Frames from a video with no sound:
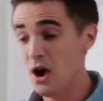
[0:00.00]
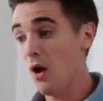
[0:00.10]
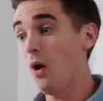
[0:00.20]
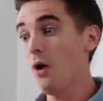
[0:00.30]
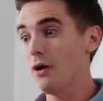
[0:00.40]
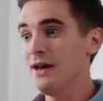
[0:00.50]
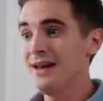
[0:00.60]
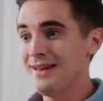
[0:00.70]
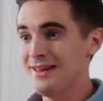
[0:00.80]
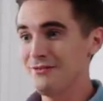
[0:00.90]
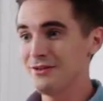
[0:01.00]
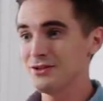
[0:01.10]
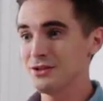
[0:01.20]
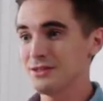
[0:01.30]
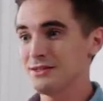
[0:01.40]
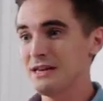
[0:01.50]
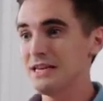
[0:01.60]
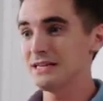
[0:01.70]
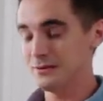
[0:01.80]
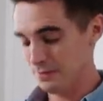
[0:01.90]
or even just
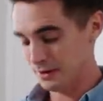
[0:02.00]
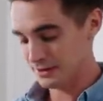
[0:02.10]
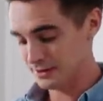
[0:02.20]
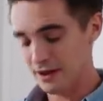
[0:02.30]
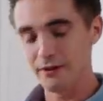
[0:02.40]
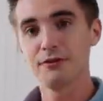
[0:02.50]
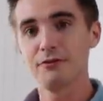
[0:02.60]
eating by yourself